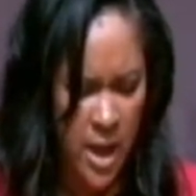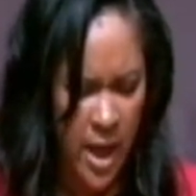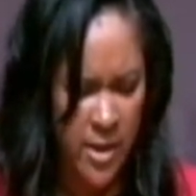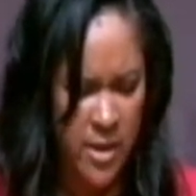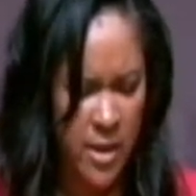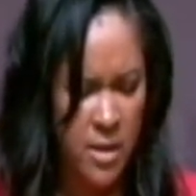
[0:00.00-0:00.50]

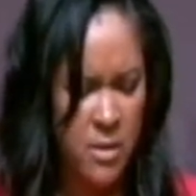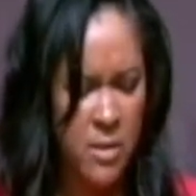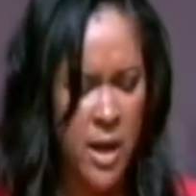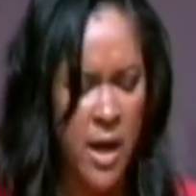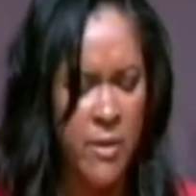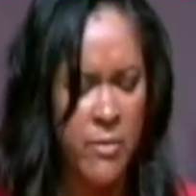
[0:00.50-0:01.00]
I thank you,
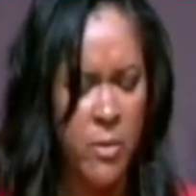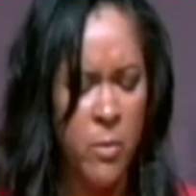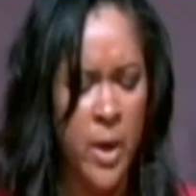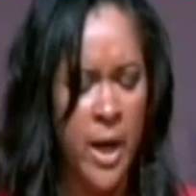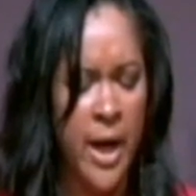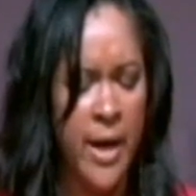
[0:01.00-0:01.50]
God, for
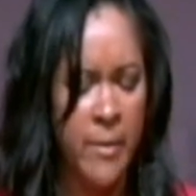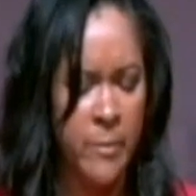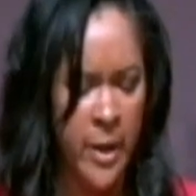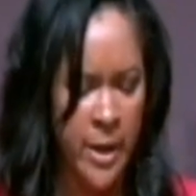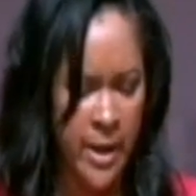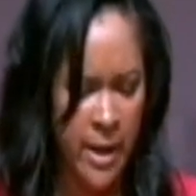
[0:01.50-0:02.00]
where I am
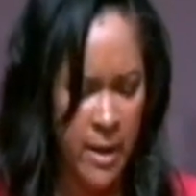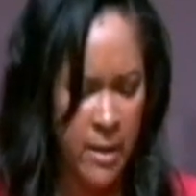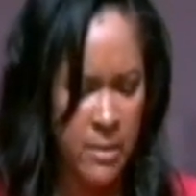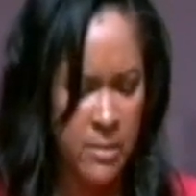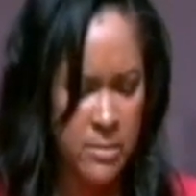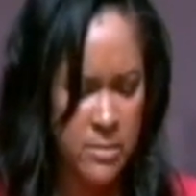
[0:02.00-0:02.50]
right now.